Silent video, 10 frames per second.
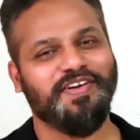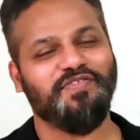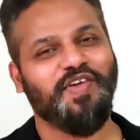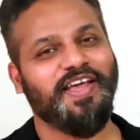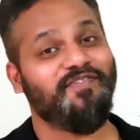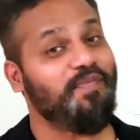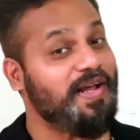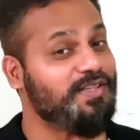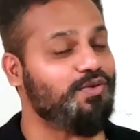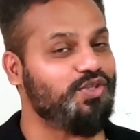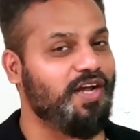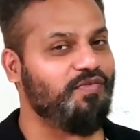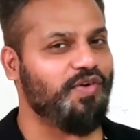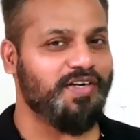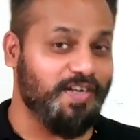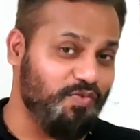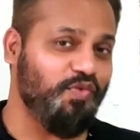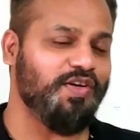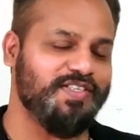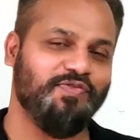where Palthu Janwar
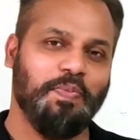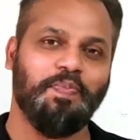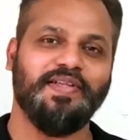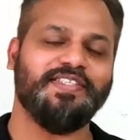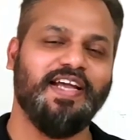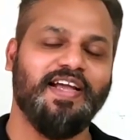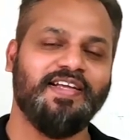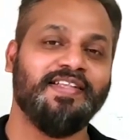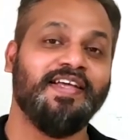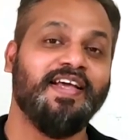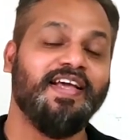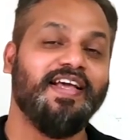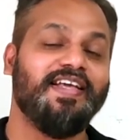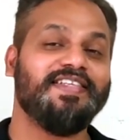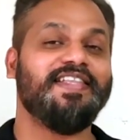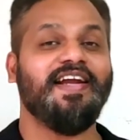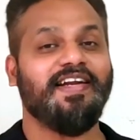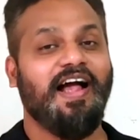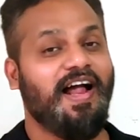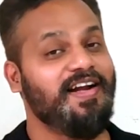differs from Panchayat is
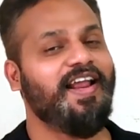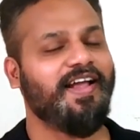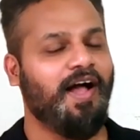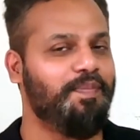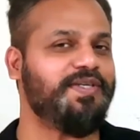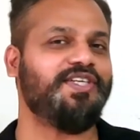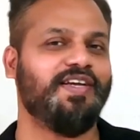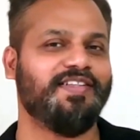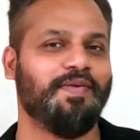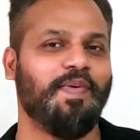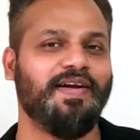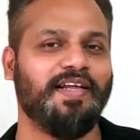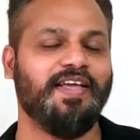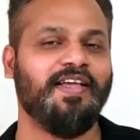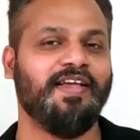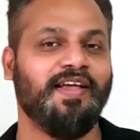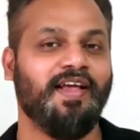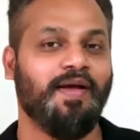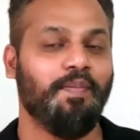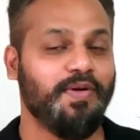that unlike Abhishek Tripathi,
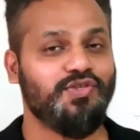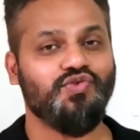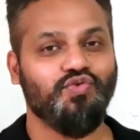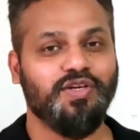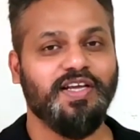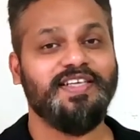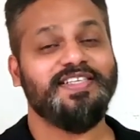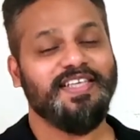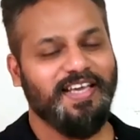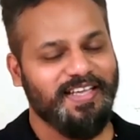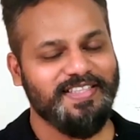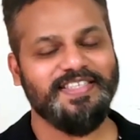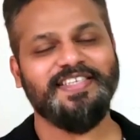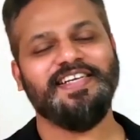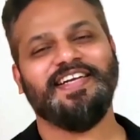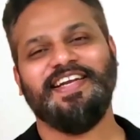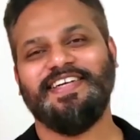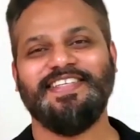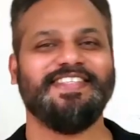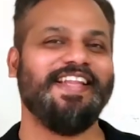Prasoon is instantly
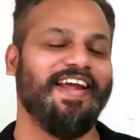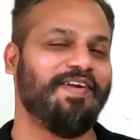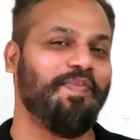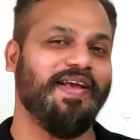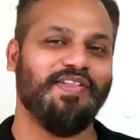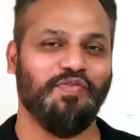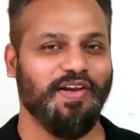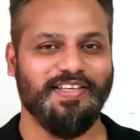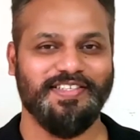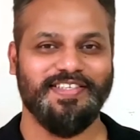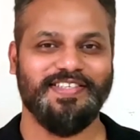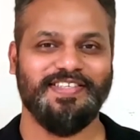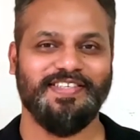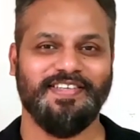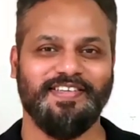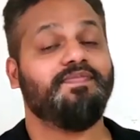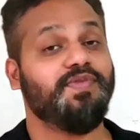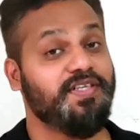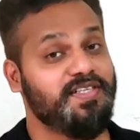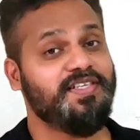disliked by the villagers.
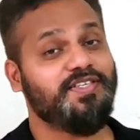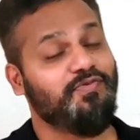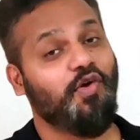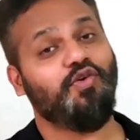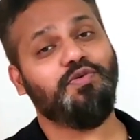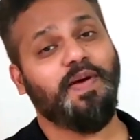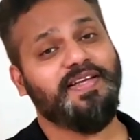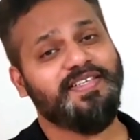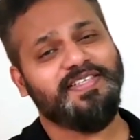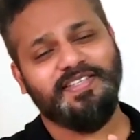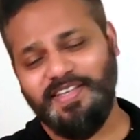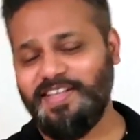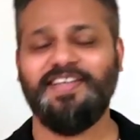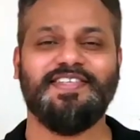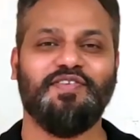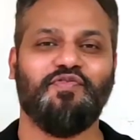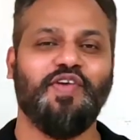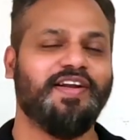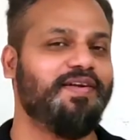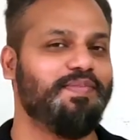This is followed by a series of
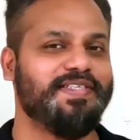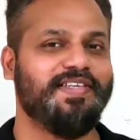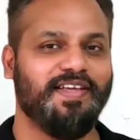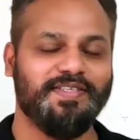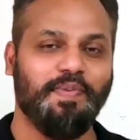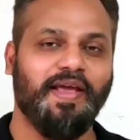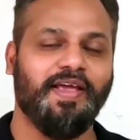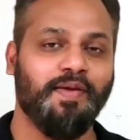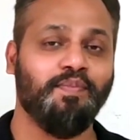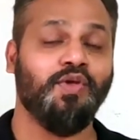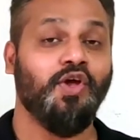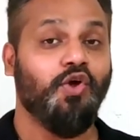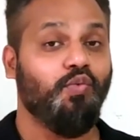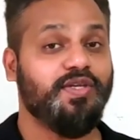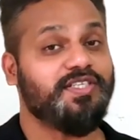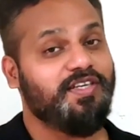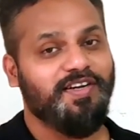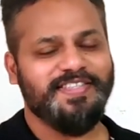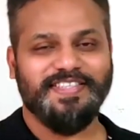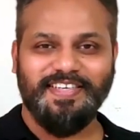fatal mistakes by him, which
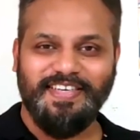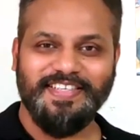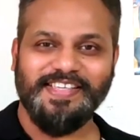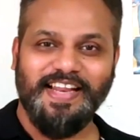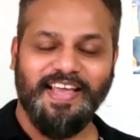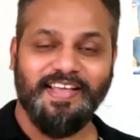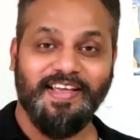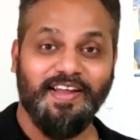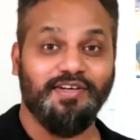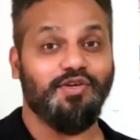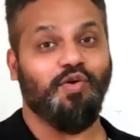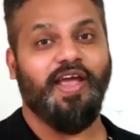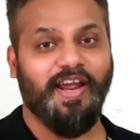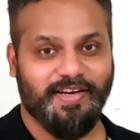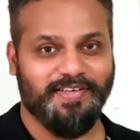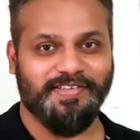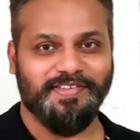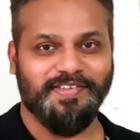turns the dislike into hate